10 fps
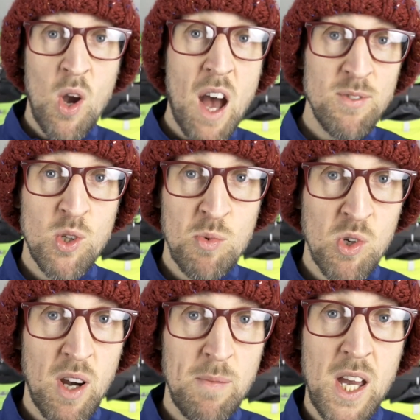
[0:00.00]
you haven't
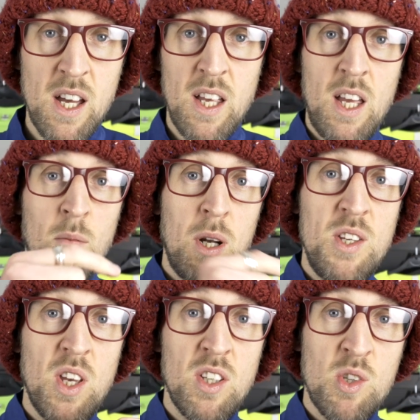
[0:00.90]
subscribed yet,
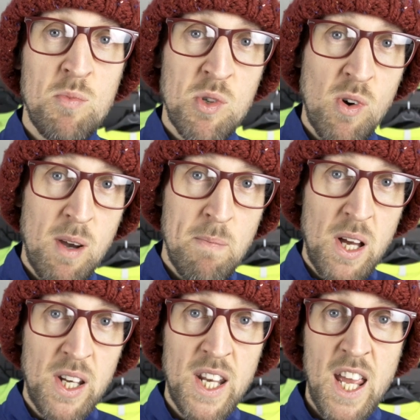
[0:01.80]
please hit the subscribe
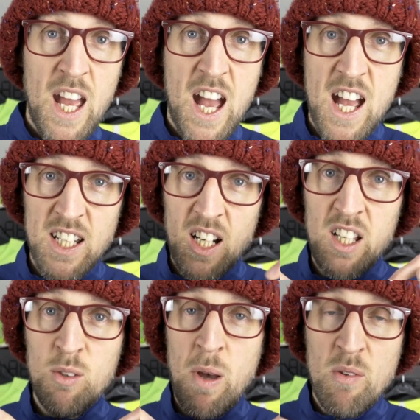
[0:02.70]
button and
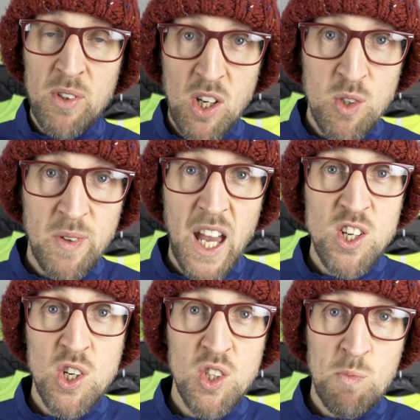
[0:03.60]
click the bell for
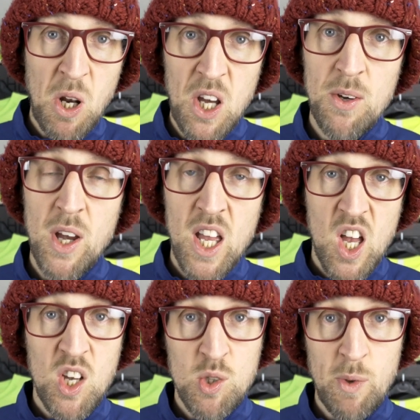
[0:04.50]
notifications below
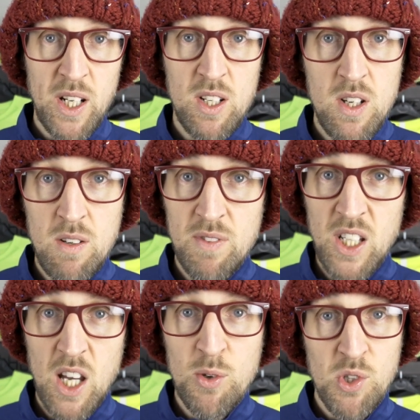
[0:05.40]
as to where new
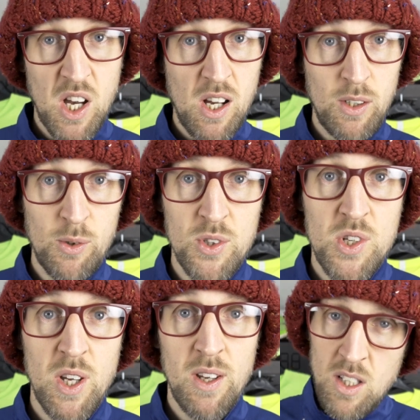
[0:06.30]
videos are
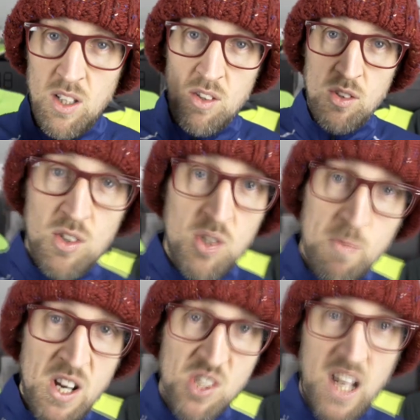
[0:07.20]
launched.
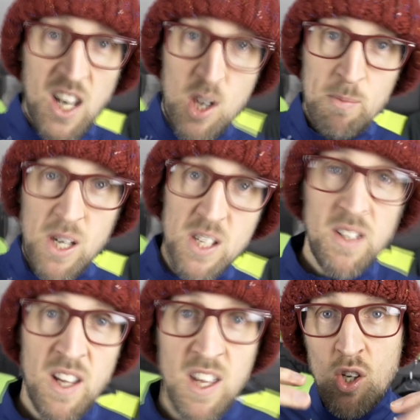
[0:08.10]
Smash that like button,
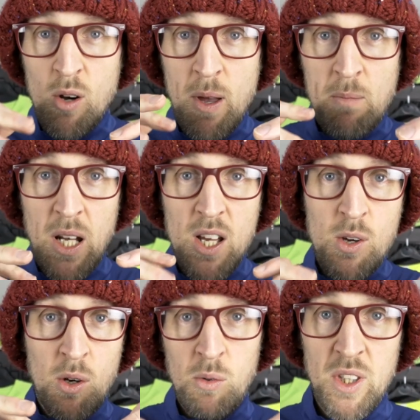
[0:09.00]
comment
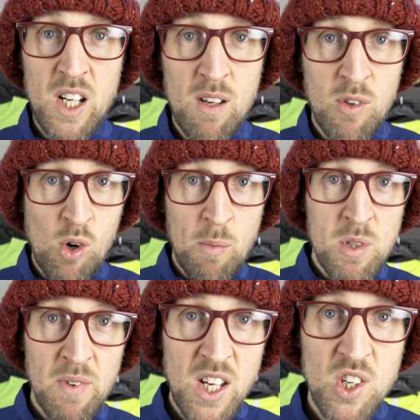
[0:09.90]
below with any of your
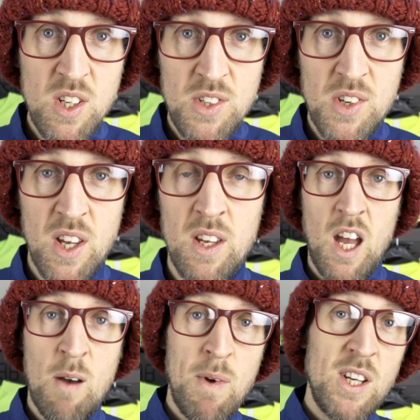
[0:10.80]
observations,
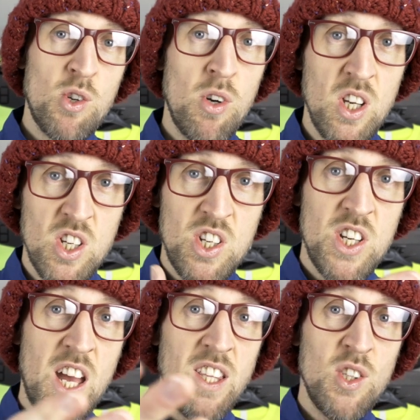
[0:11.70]
and make sure you
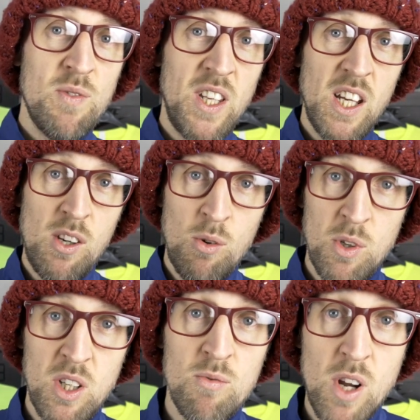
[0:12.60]
share this video
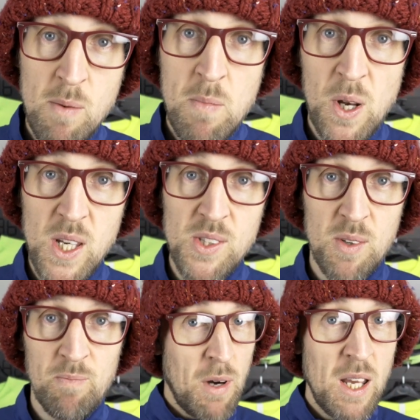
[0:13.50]
with your running buddies.
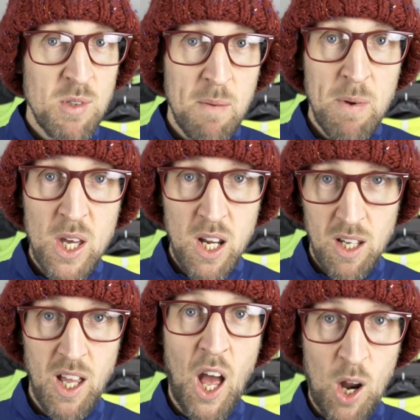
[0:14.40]
My name's EDDBUD,
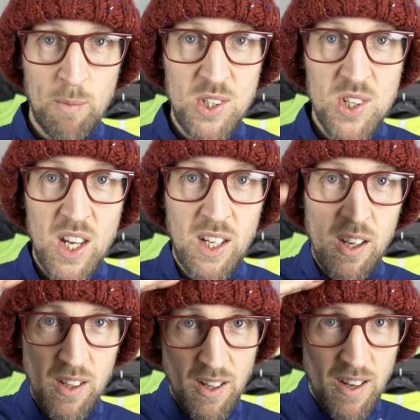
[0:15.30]
and I'll be seeing you.